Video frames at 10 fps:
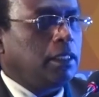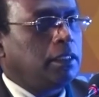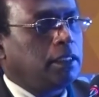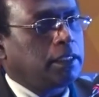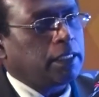
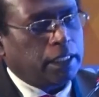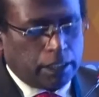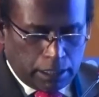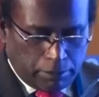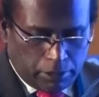this
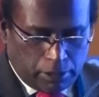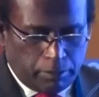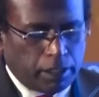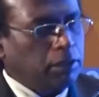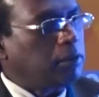strategy helps us to
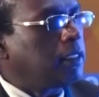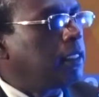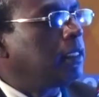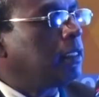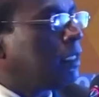bring out
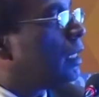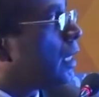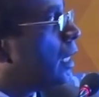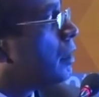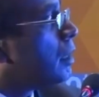the
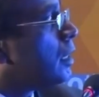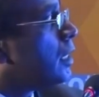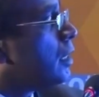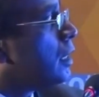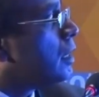
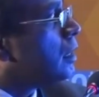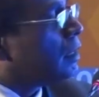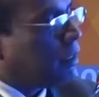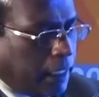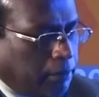coronary,
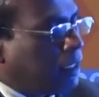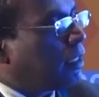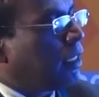the diabetic